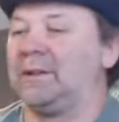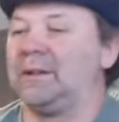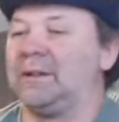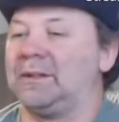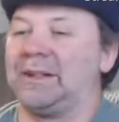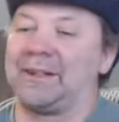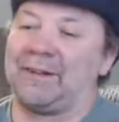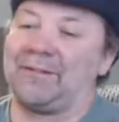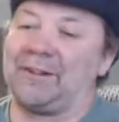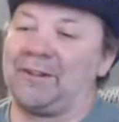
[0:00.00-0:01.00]
Not that it
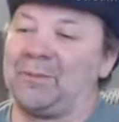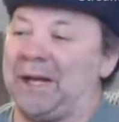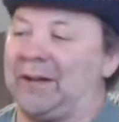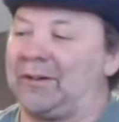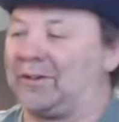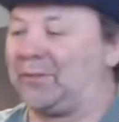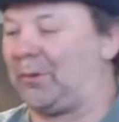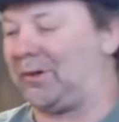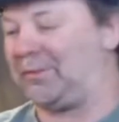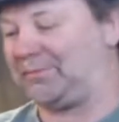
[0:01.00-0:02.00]
really matters,
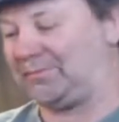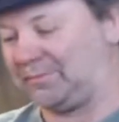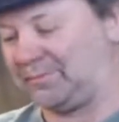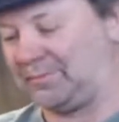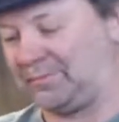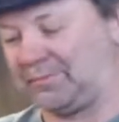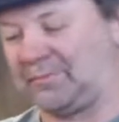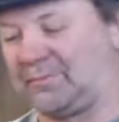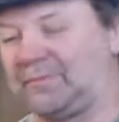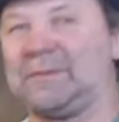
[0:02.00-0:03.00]
but
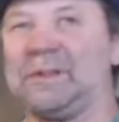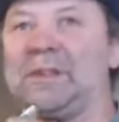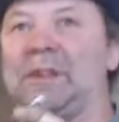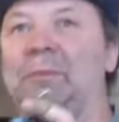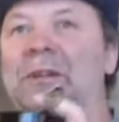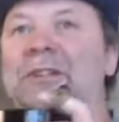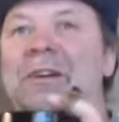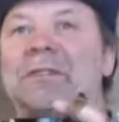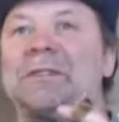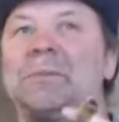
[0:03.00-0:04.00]
shouldn't be
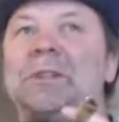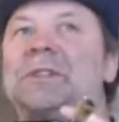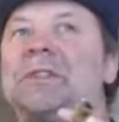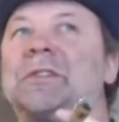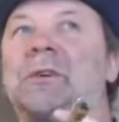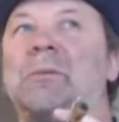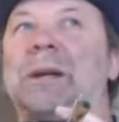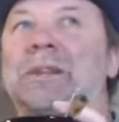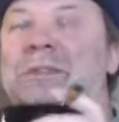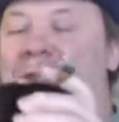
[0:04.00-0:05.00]
sharing somebody's Discord
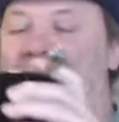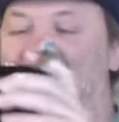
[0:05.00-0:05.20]
page like that